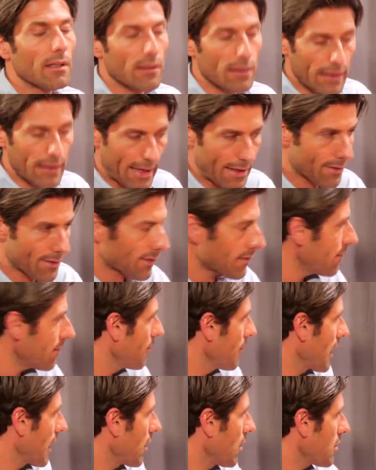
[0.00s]
Yes,
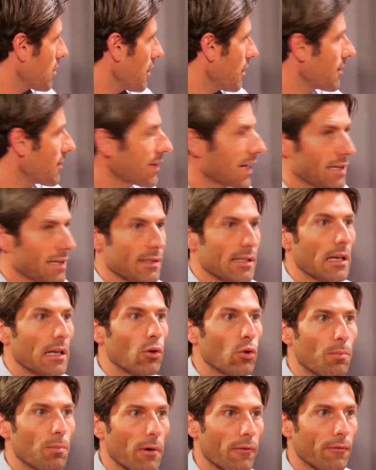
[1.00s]
because it's just a
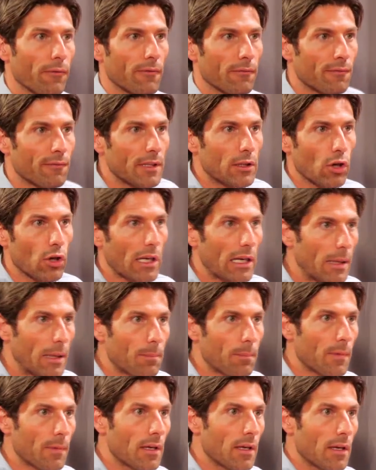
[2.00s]
loop of video clip
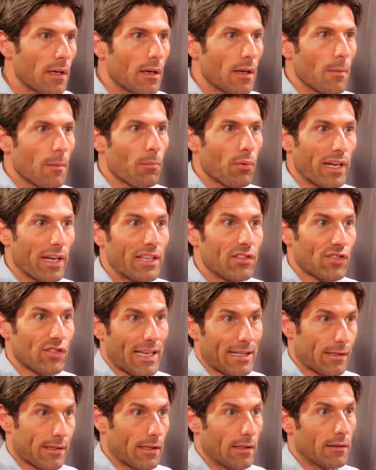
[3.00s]

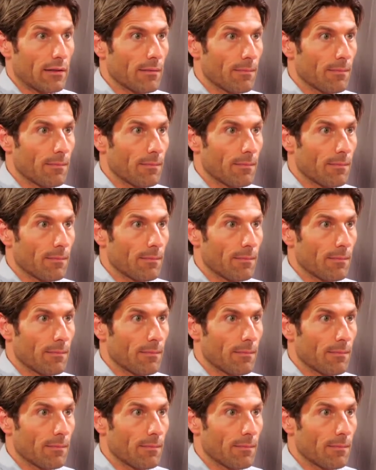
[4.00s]
pre-ingested.